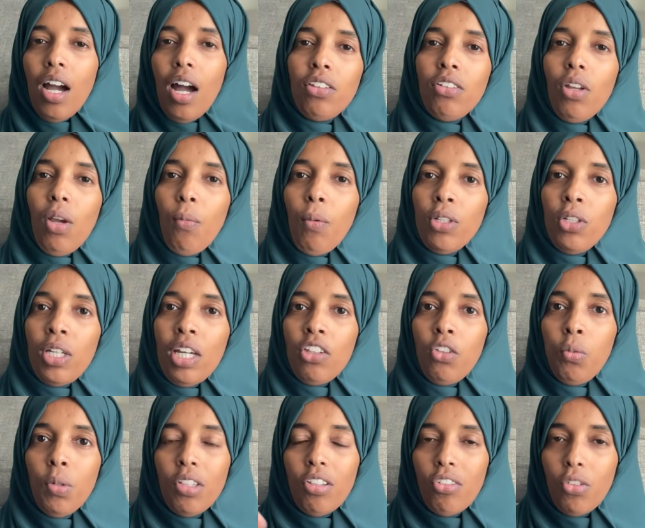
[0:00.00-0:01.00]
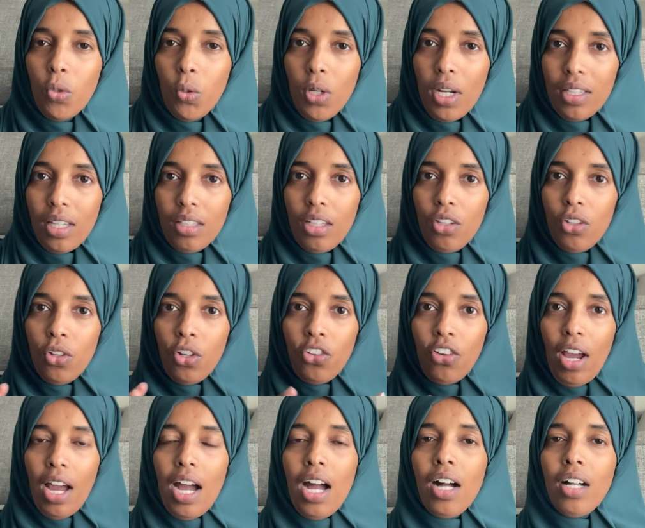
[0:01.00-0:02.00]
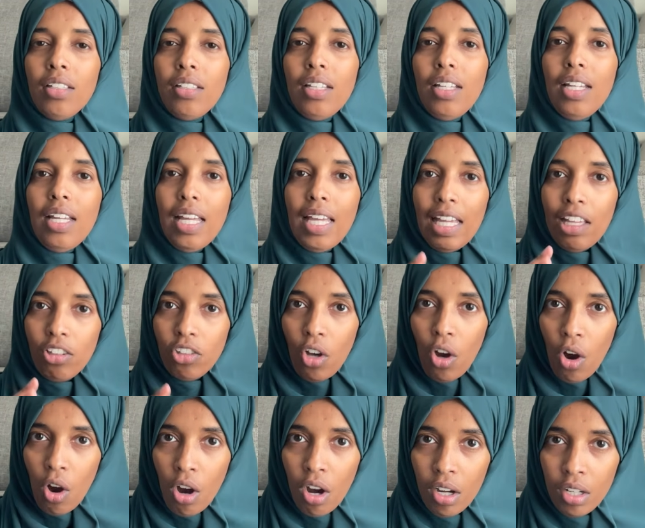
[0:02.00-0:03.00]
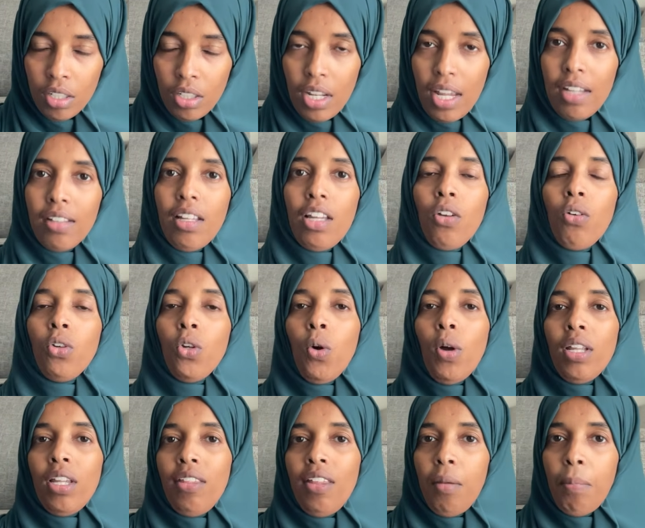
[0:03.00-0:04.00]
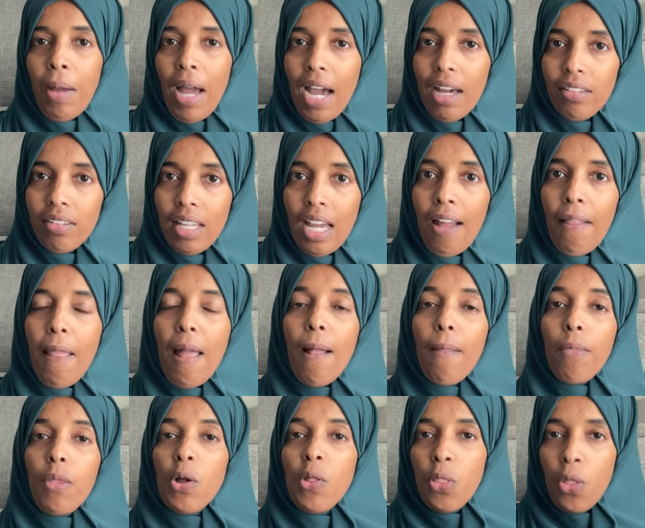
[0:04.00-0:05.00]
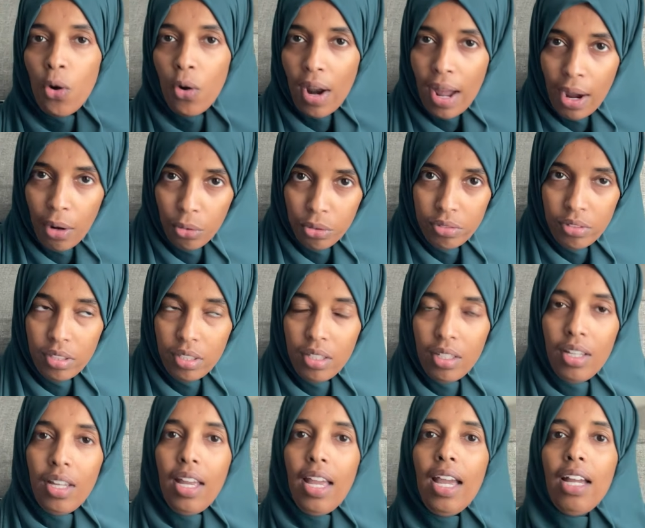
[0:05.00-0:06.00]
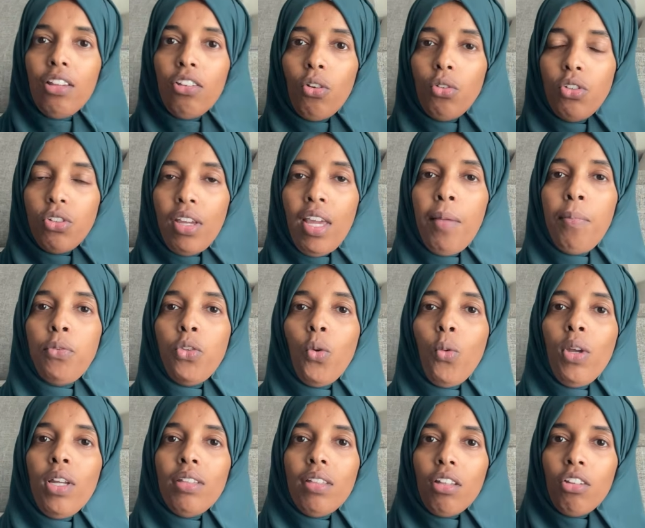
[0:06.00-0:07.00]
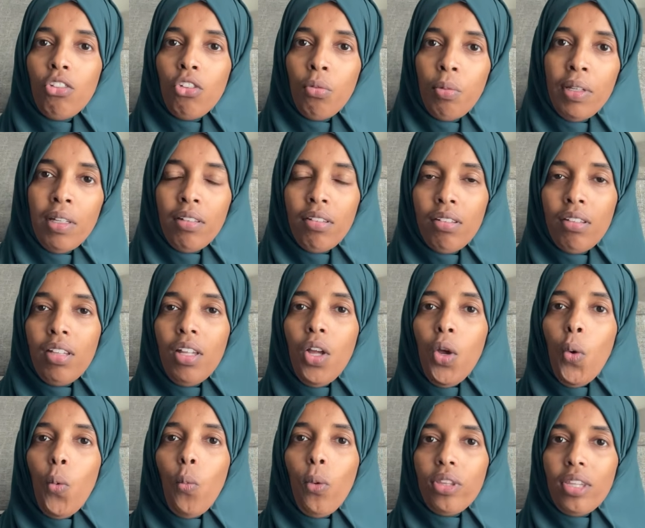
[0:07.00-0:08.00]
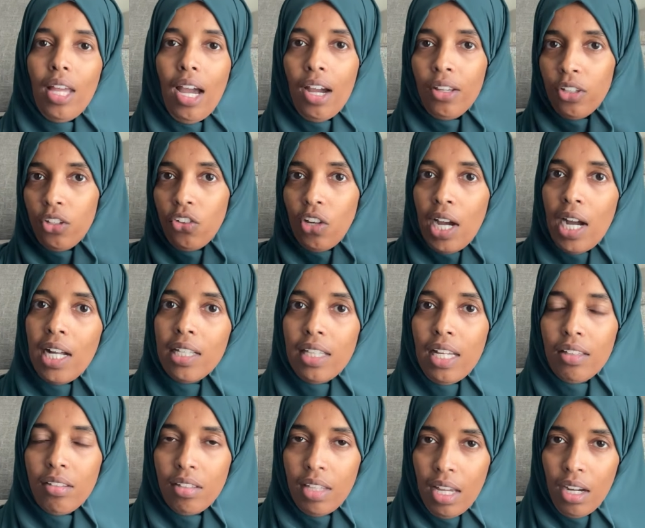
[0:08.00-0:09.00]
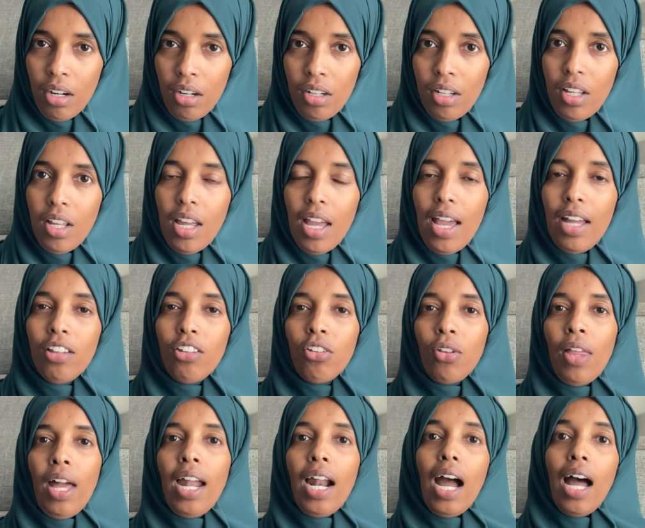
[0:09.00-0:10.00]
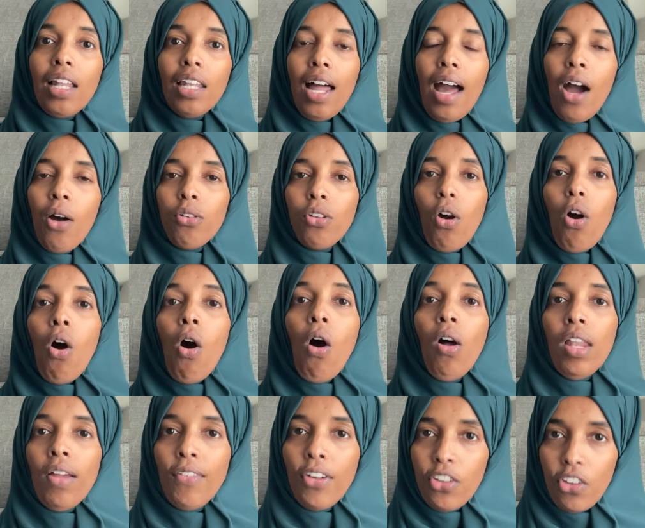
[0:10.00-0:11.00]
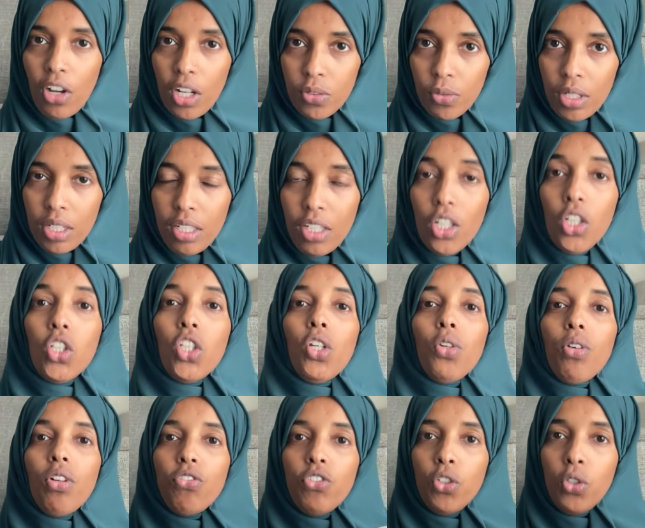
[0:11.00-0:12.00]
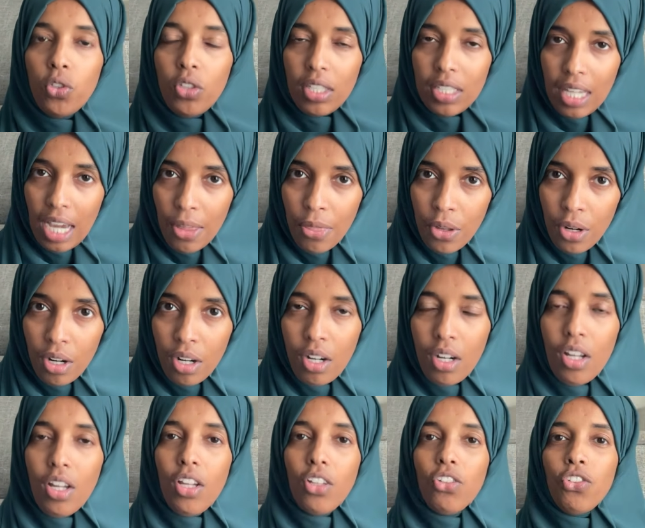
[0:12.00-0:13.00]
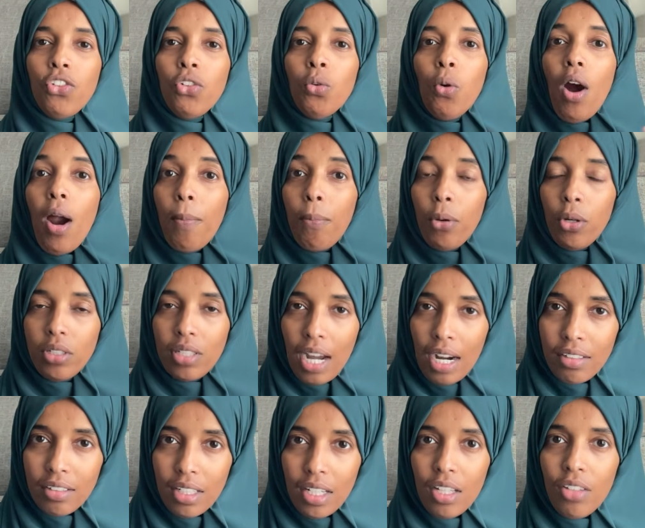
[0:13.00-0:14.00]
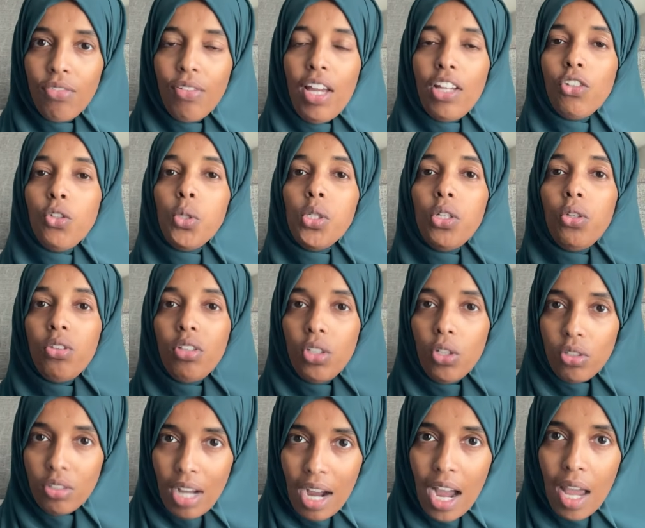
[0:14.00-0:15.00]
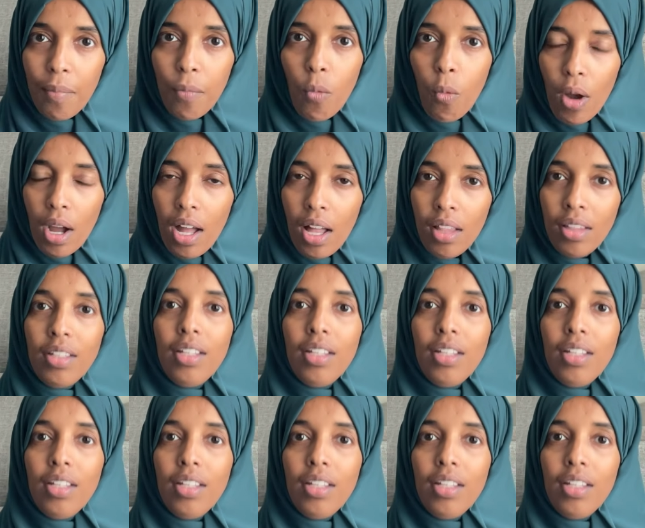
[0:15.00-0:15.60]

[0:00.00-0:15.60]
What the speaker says: And when you get to a surah that your child is on and they don't know anything past that, then they're out. And so you keep doing the sub'is with the other child that's there. And so that allows all of your children to review together. You are productive and you're using your time well.